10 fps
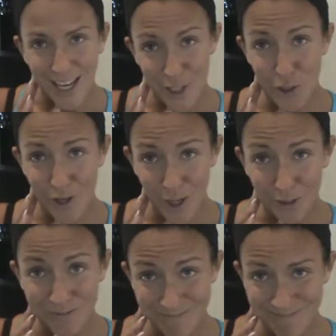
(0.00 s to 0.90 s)
As you know,
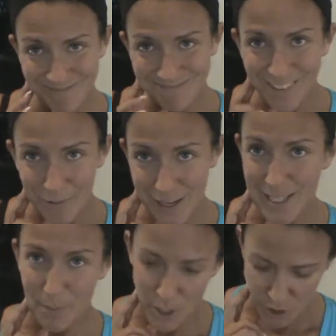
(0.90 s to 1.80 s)
I've had
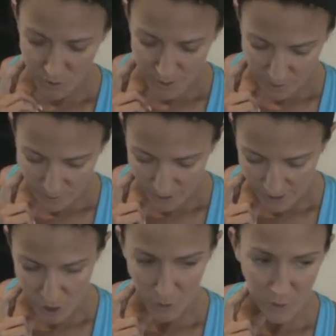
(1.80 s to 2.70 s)
some issues that
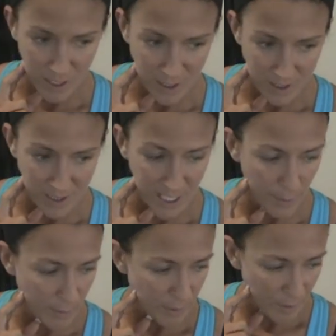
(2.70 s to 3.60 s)
I don't keep
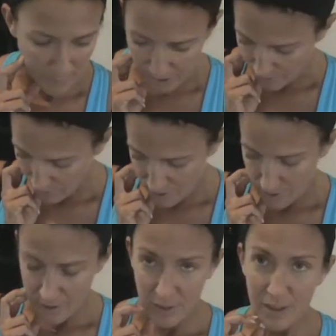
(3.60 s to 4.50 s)
up with my mail.
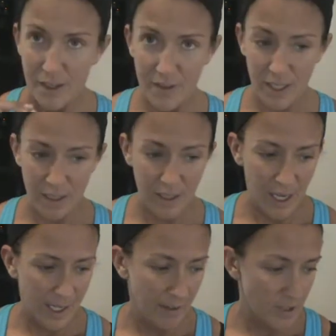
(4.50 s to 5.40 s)
And then
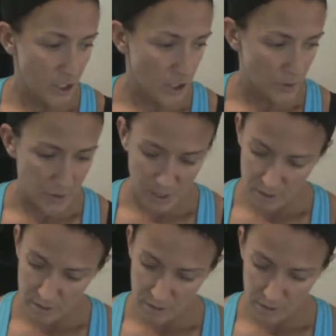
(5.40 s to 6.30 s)
I have issues
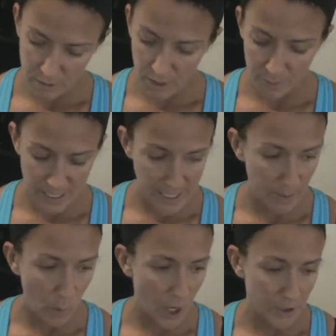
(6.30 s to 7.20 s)
like my
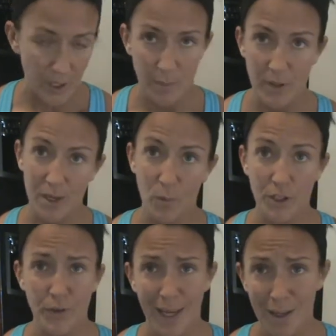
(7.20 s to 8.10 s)
damn water company where
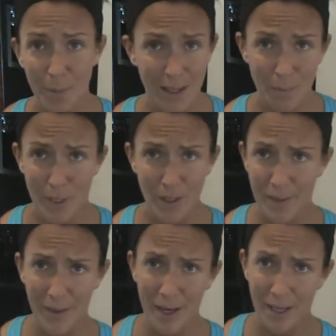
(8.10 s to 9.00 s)
you can't pay the bill
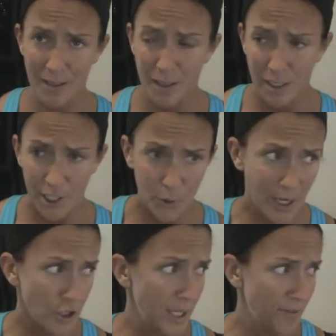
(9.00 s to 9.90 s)
online and you
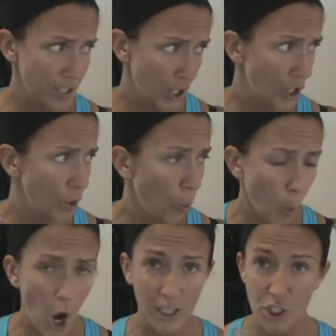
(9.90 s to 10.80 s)
actually have to
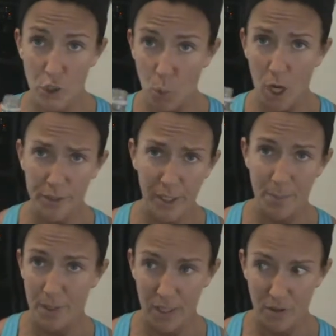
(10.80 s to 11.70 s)
walk to the water
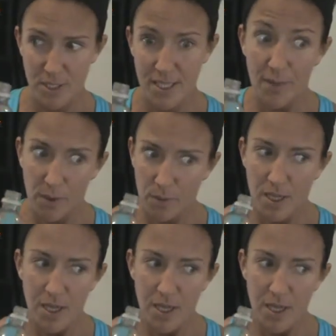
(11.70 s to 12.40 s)
company or send the